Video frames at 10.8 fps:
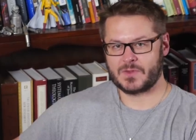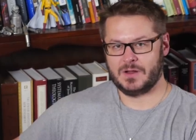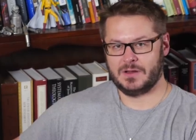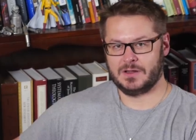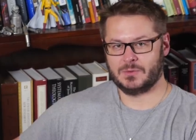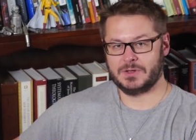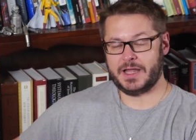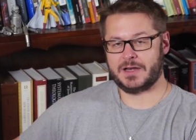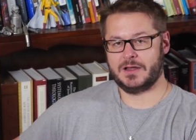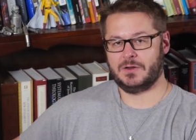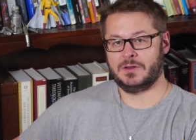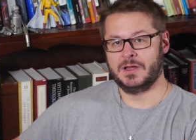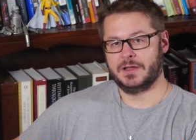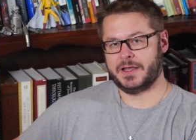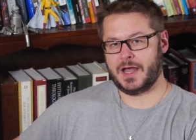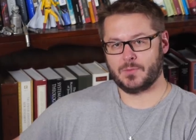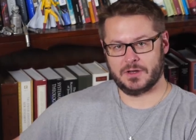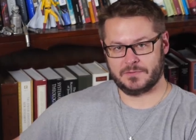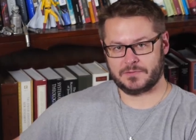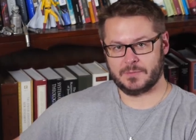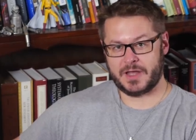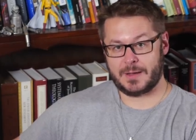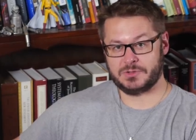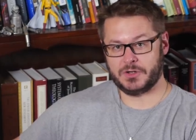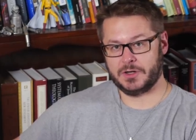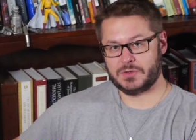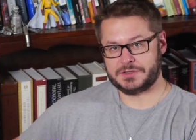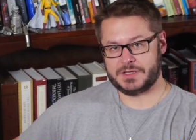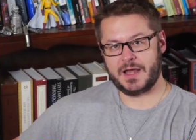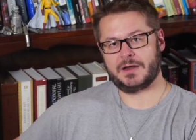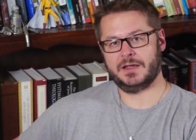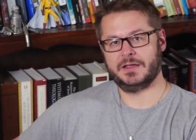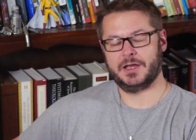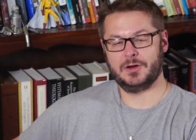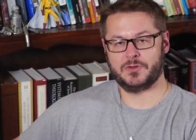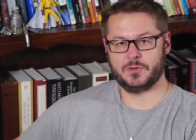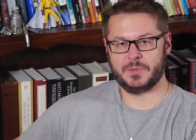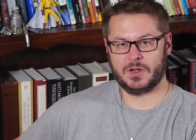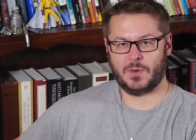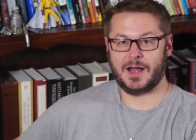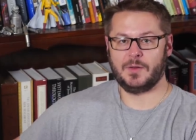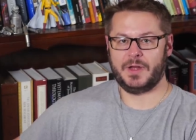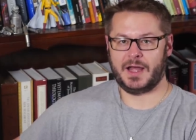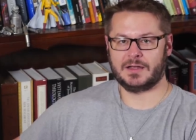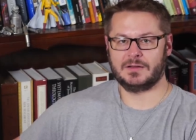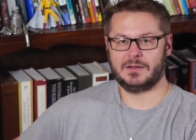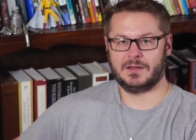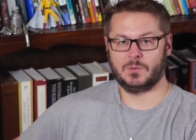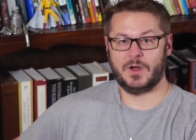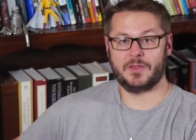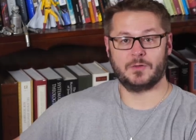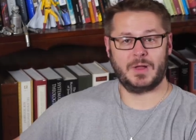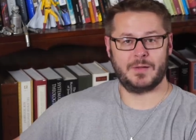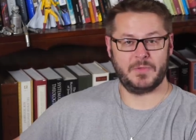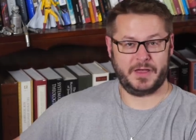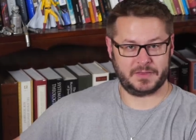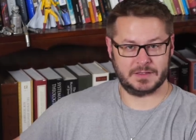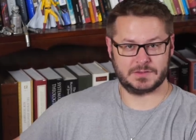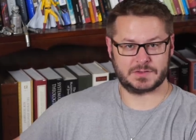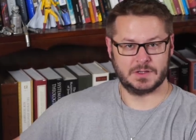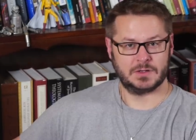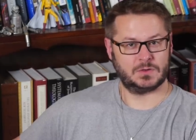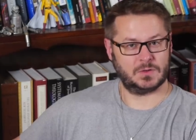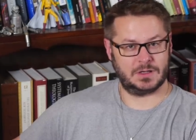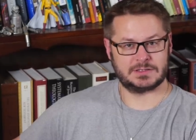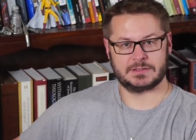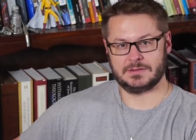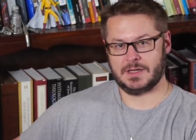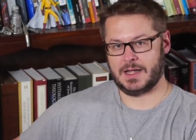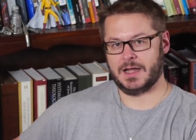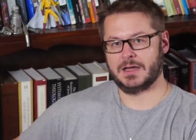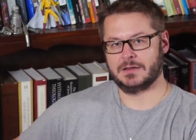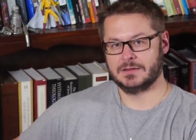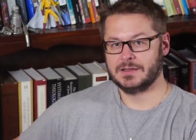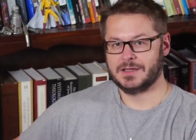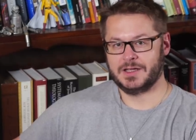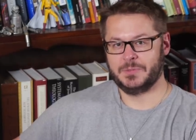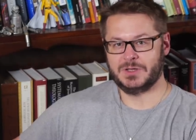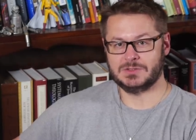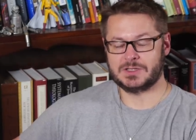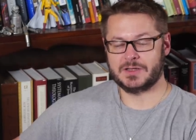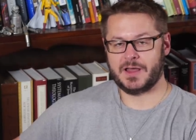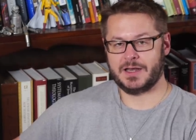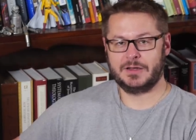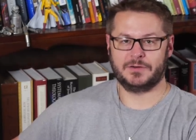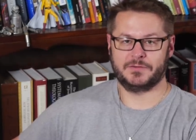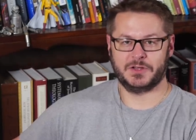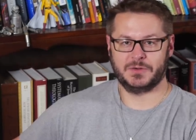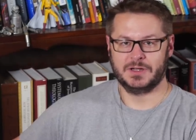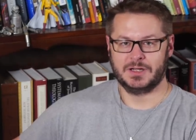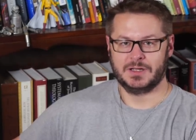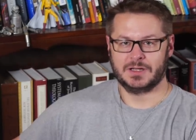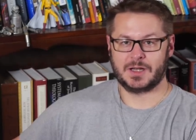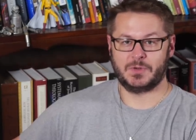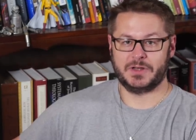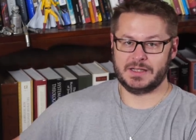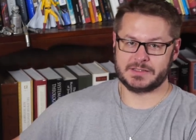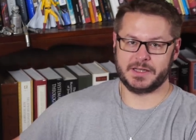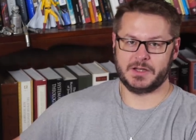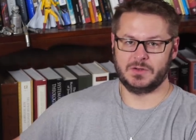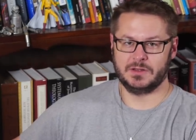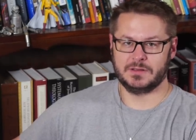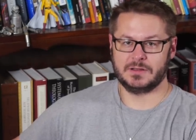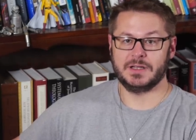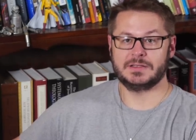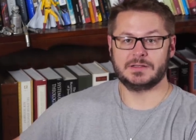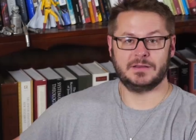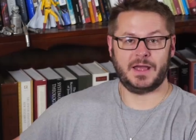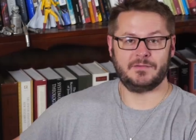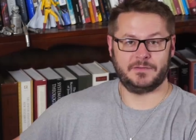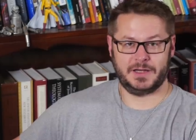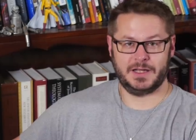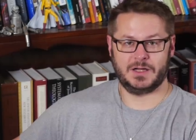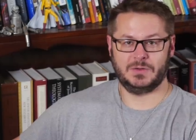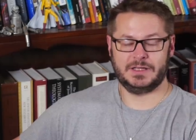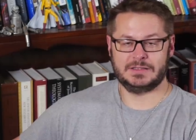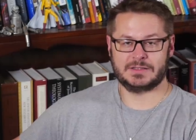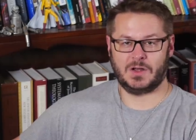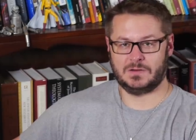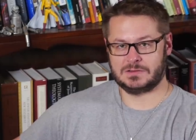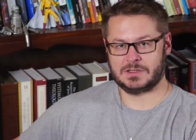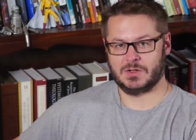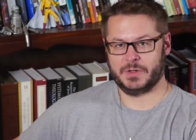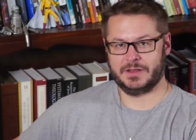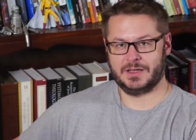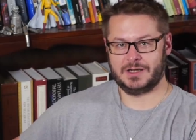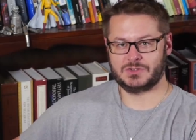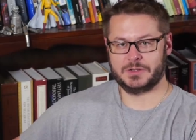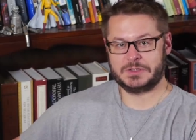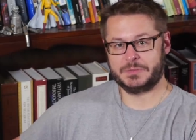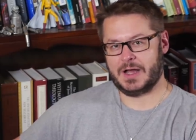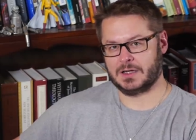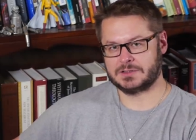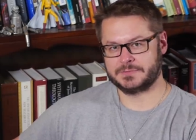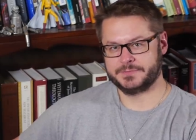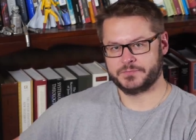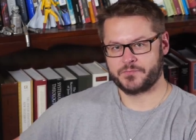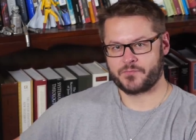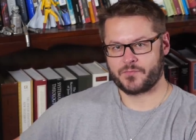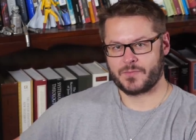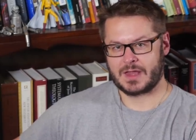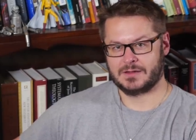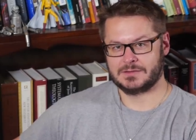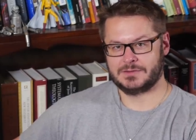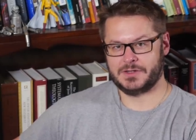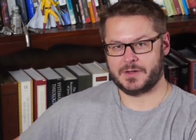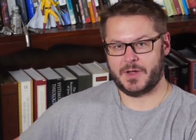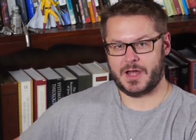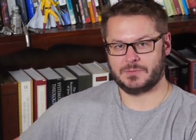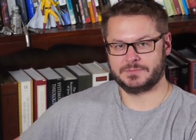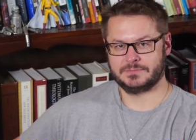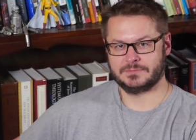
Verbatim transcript: On a related note, Cameron from Capturing Christianity interviewed me a while back on whether my methods cross the line. He posted that interview a couple days ago. The link to that video is also in the description box. Check him out.